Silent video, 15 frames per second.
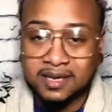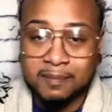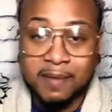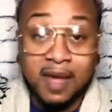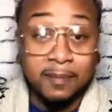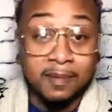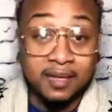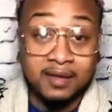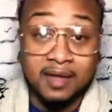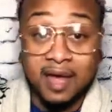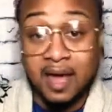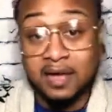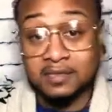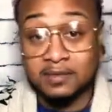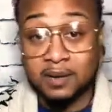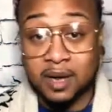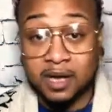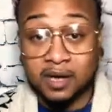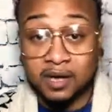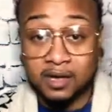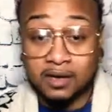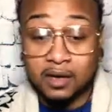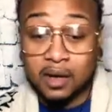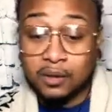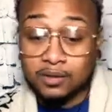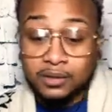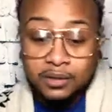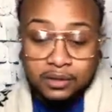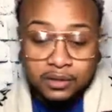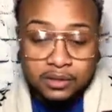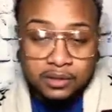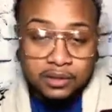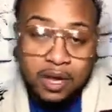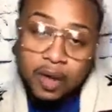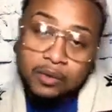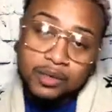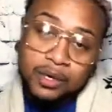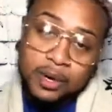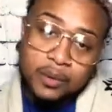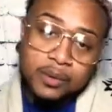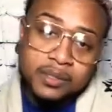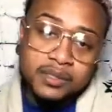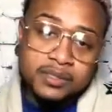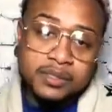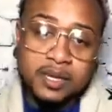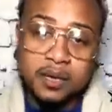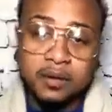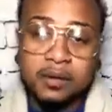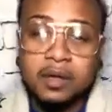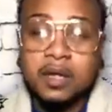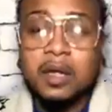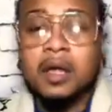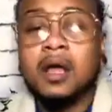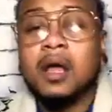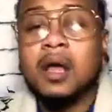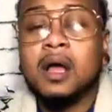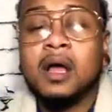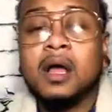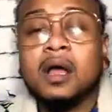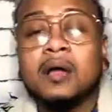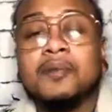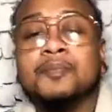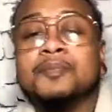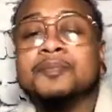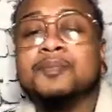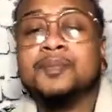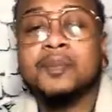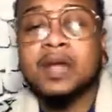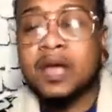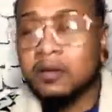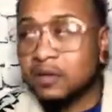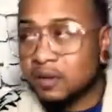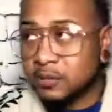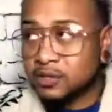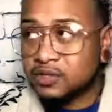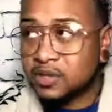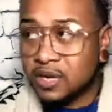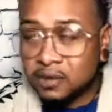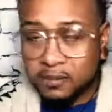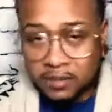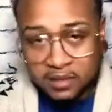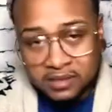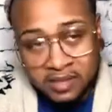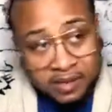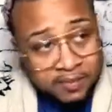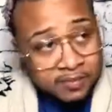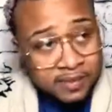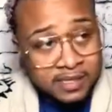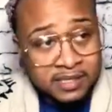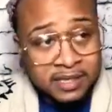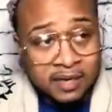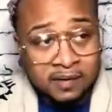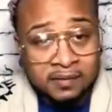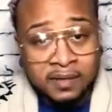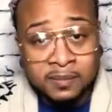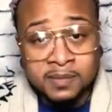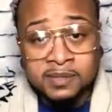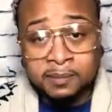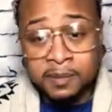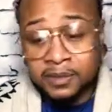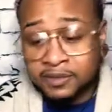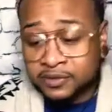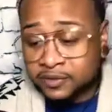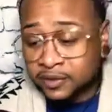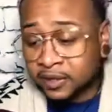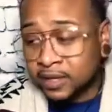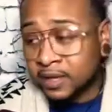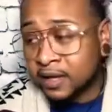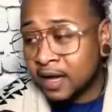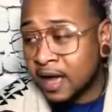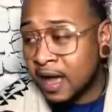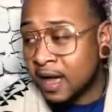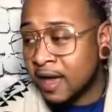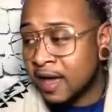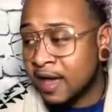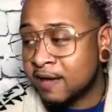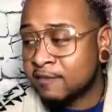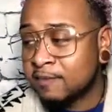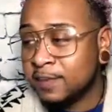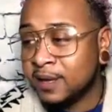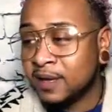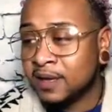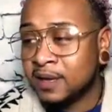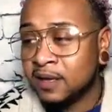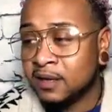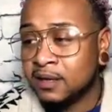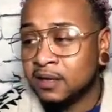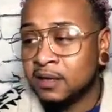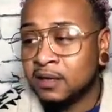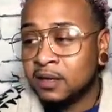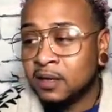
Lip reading: bite me in the ass when I get older. So I really been trying to be on top of my stuff. Spiritually, I have been